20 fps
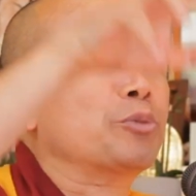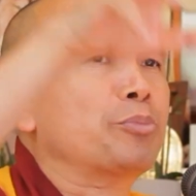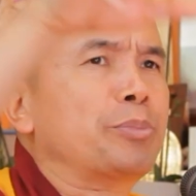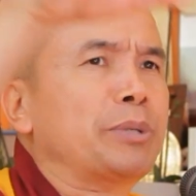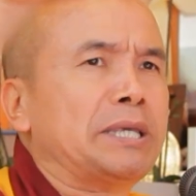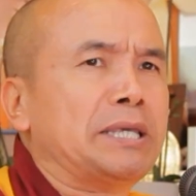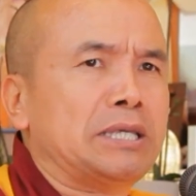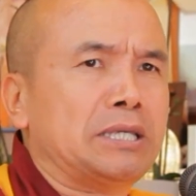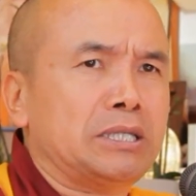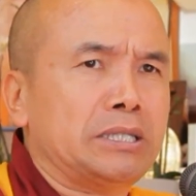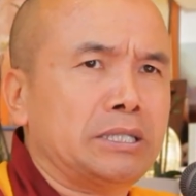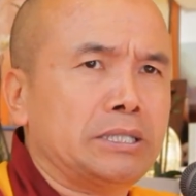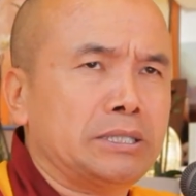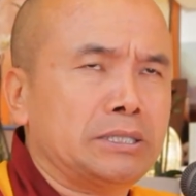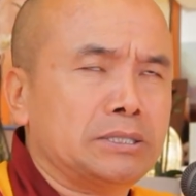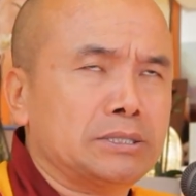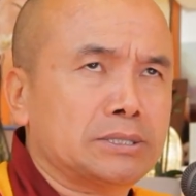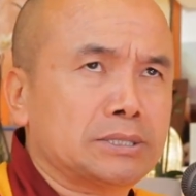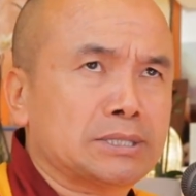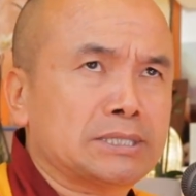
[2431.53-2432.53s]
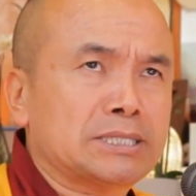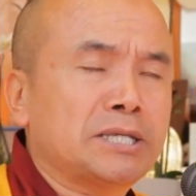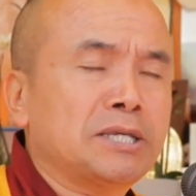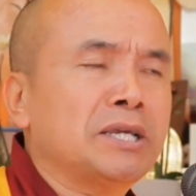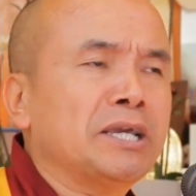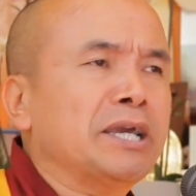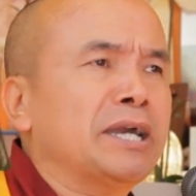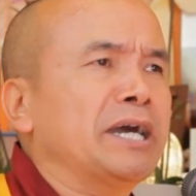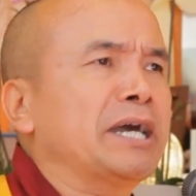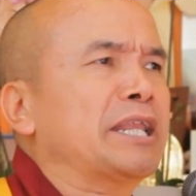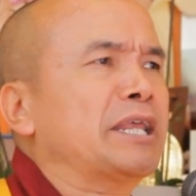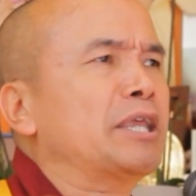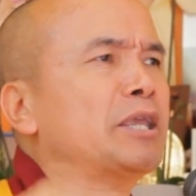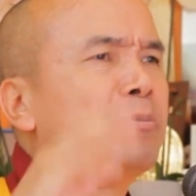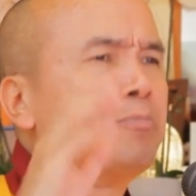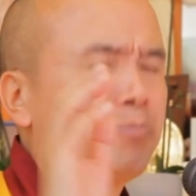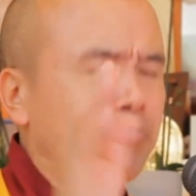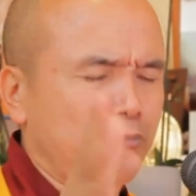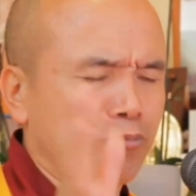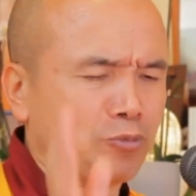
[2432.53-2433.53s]
beings.
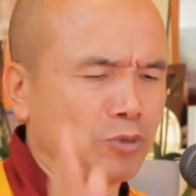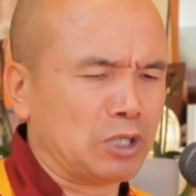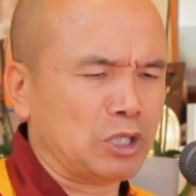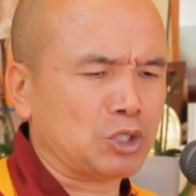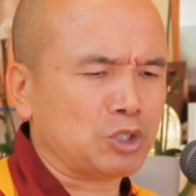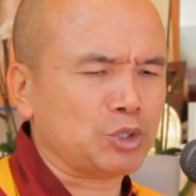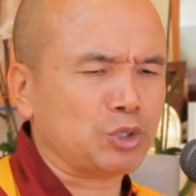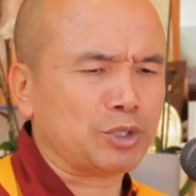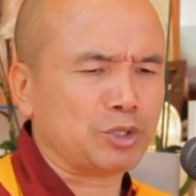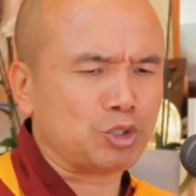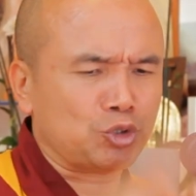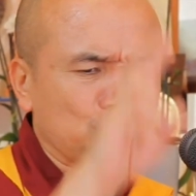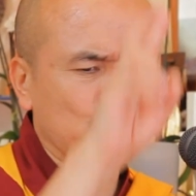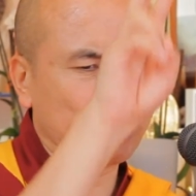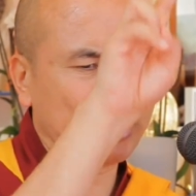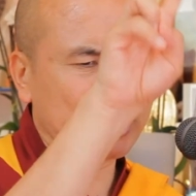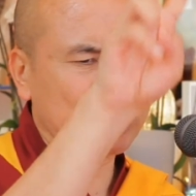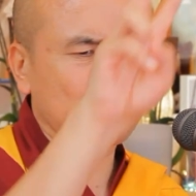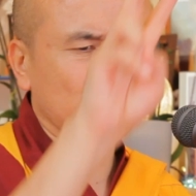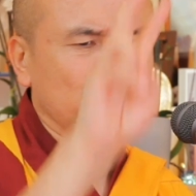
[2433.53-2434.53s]
And two ways